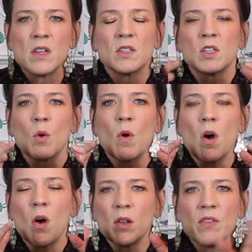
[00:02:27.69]
So
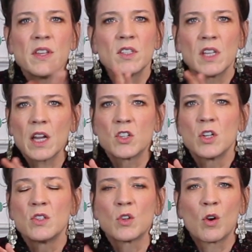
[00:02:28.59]
all of the
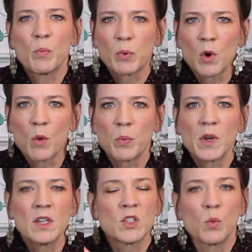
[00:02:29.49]
sections are
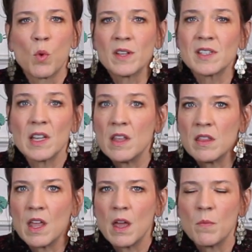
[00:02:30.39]
appropriate to what's
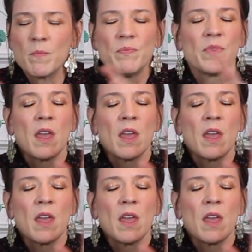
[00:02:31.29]
in them.